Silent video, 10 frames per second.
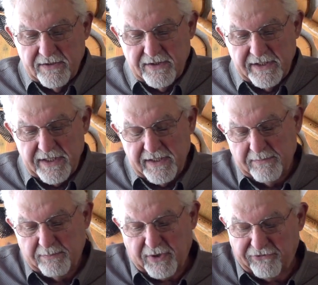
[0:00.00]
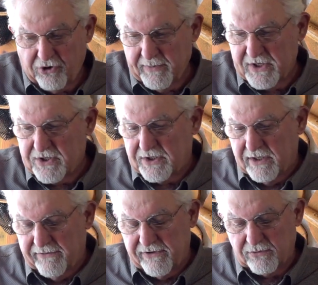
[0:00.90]
the performance
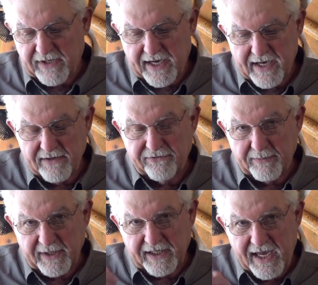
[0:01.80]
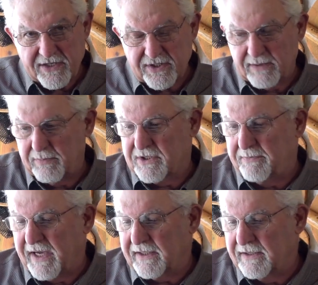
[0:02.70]
of the rod from a casting
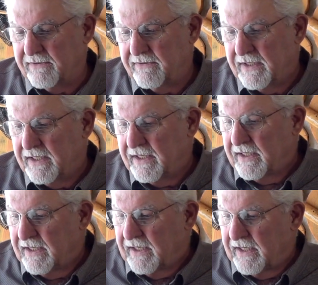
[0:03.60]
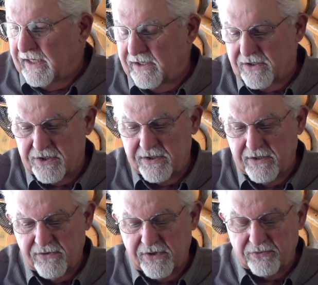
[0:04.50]
perspective is
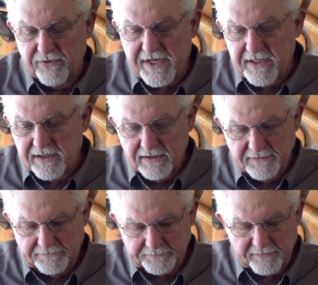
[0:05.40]
the reel